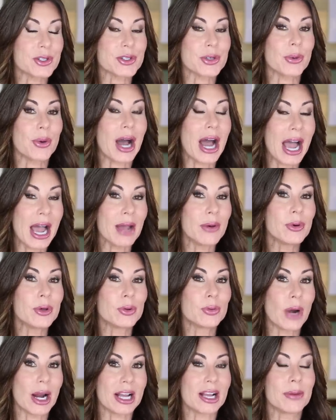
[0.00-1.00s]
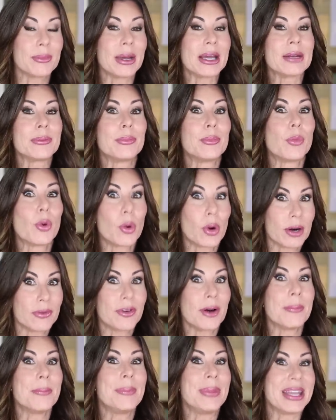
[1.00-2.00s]
So I would recommend more of
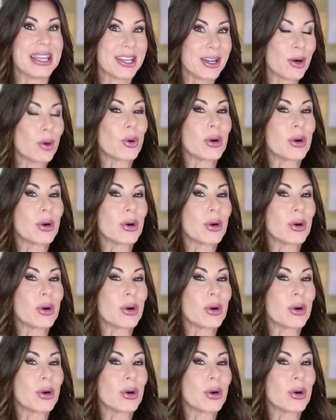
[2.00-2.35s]
a big